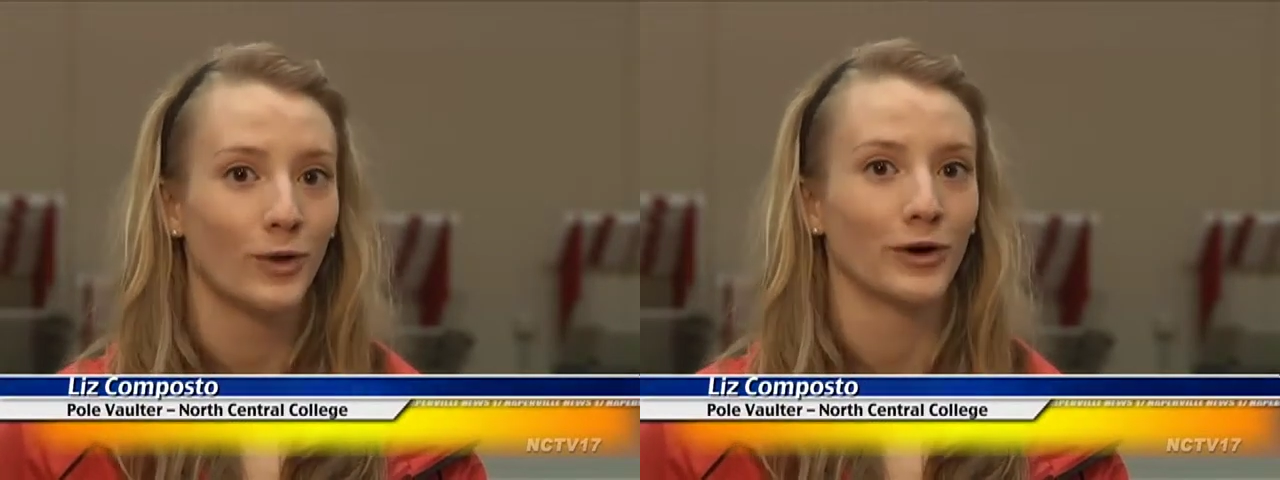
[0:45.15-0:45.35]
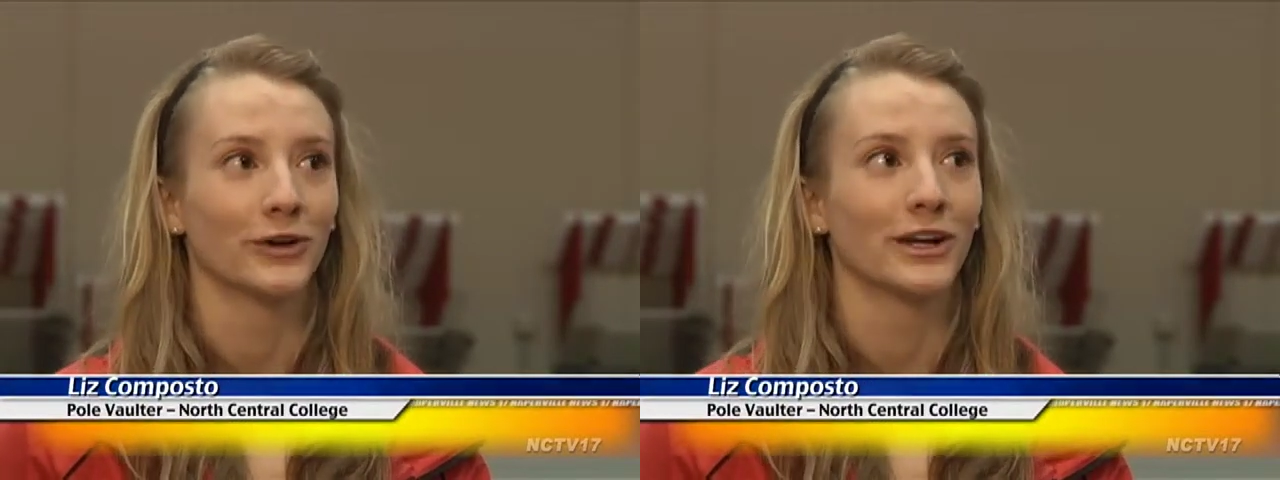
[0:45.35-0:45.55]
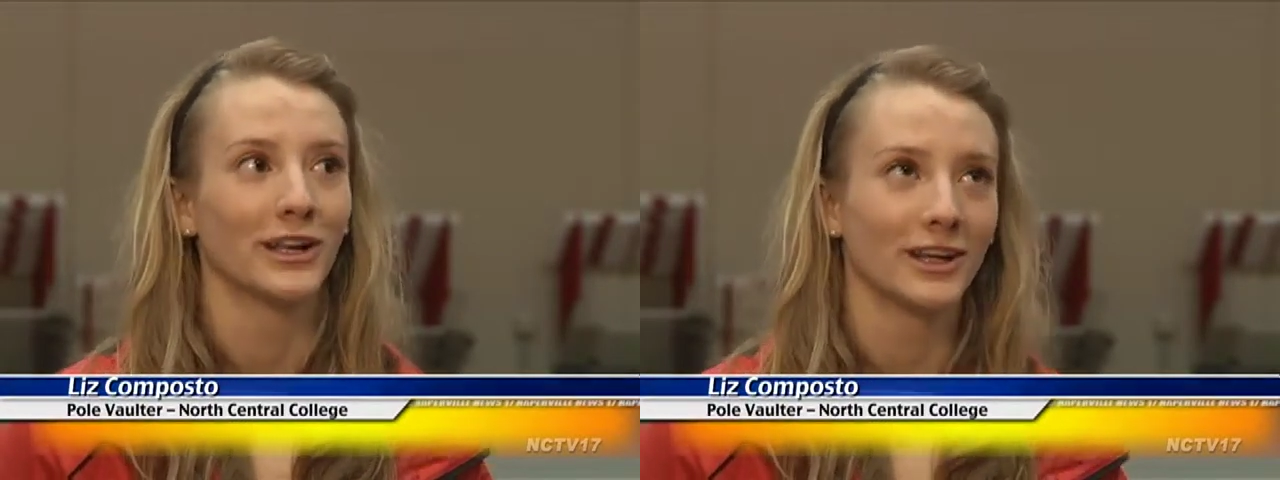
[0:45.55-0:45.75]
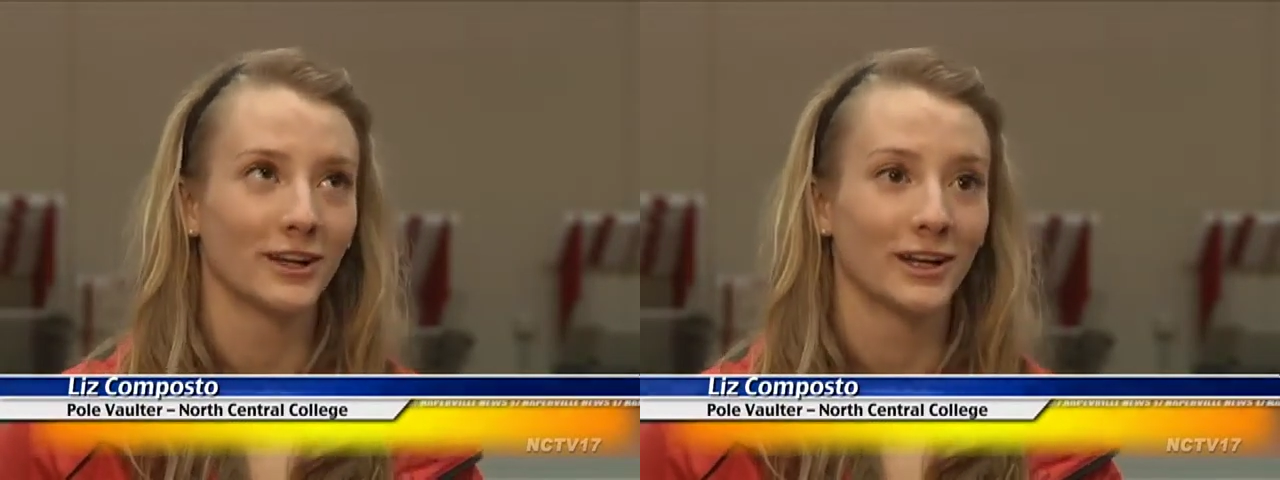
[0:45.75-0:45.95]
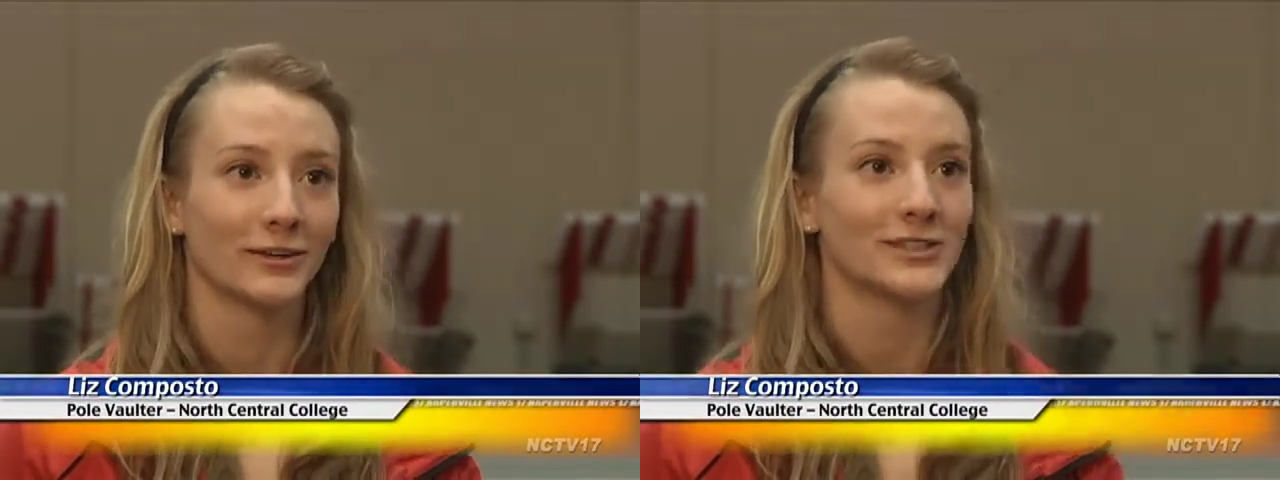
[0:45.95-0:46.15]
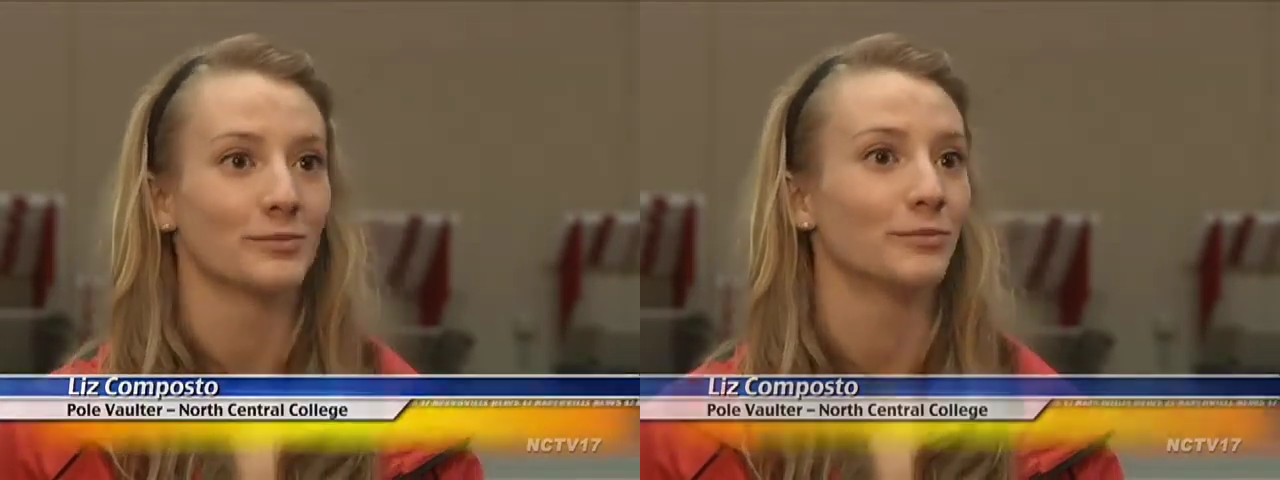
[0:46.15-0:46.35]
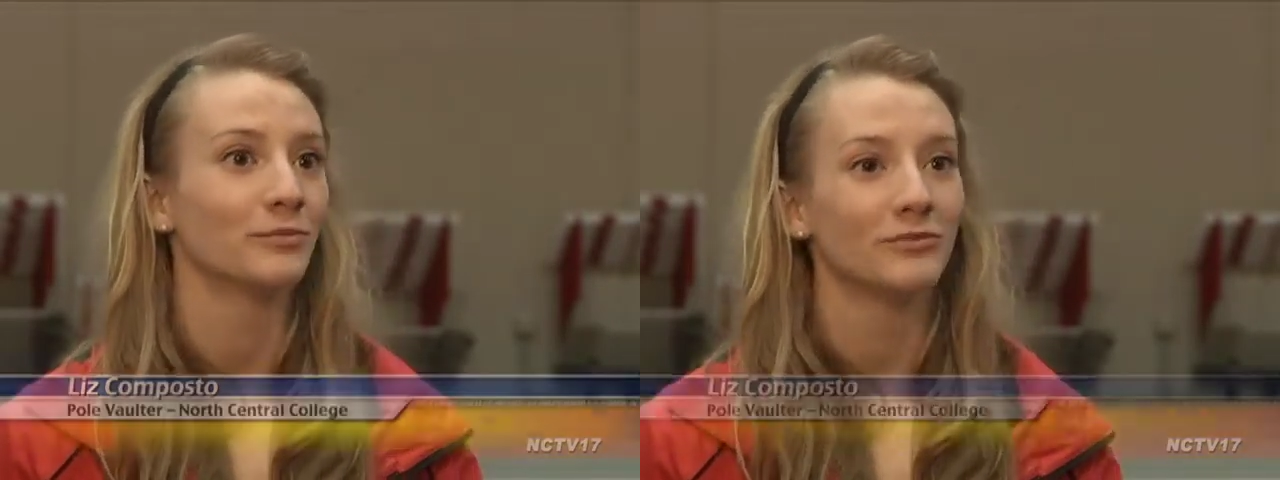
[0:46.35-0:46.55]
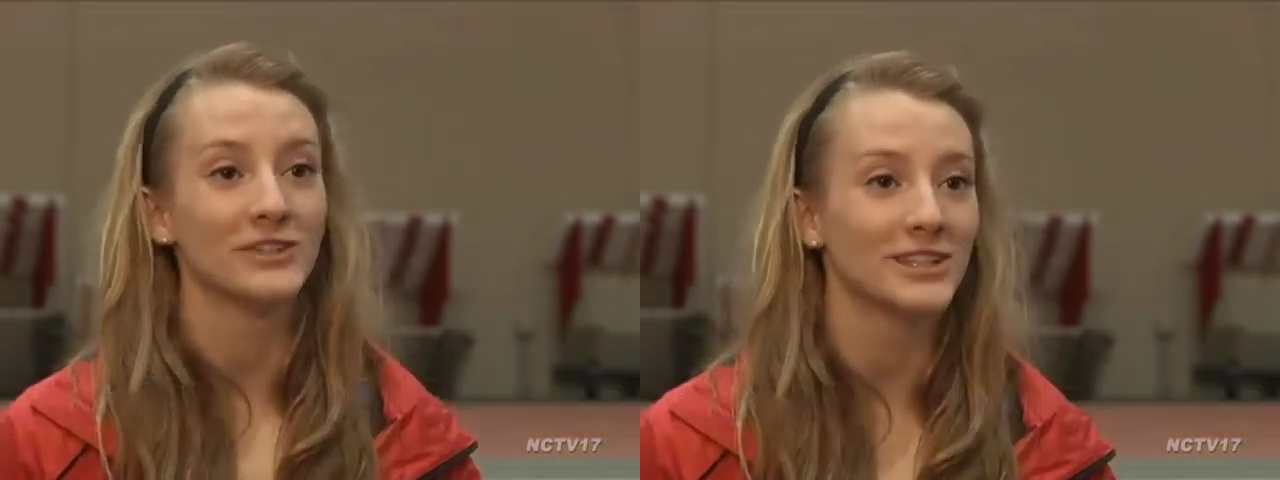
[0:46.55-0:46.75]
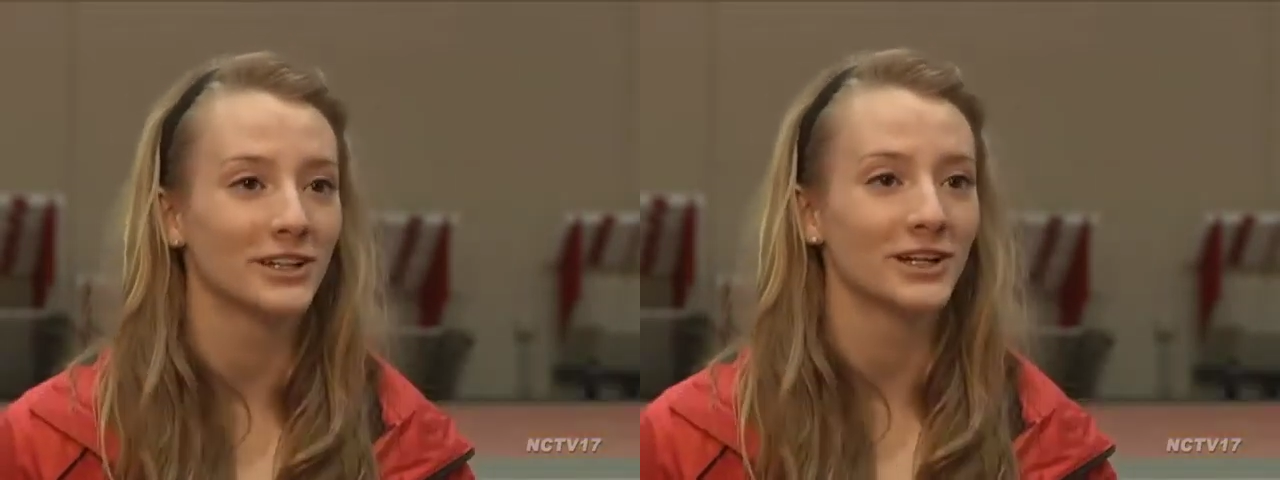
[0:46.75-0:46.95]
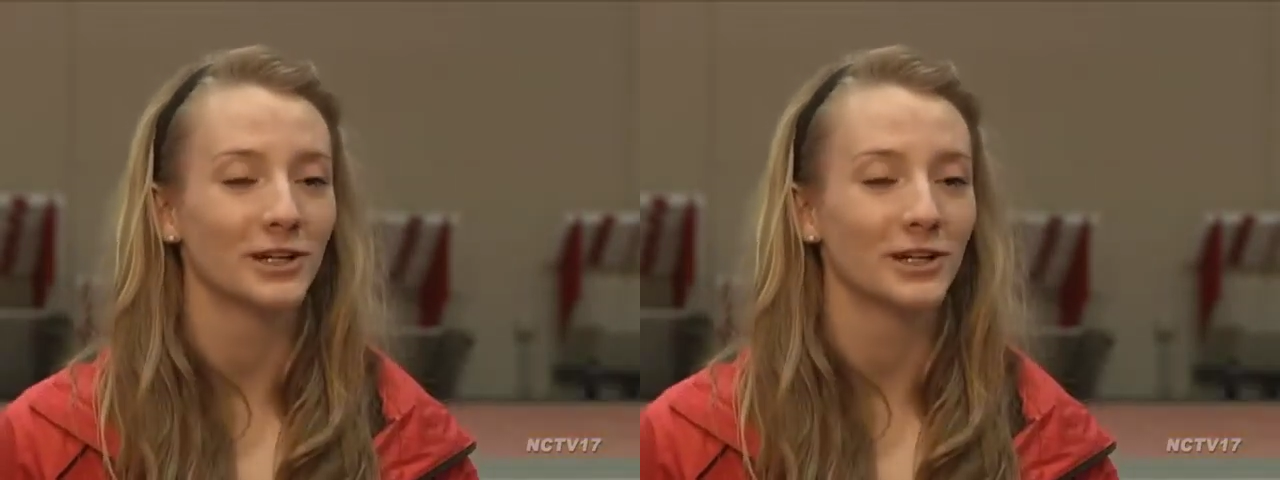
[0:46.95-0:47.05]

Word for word: while you're getting there, like what's the facility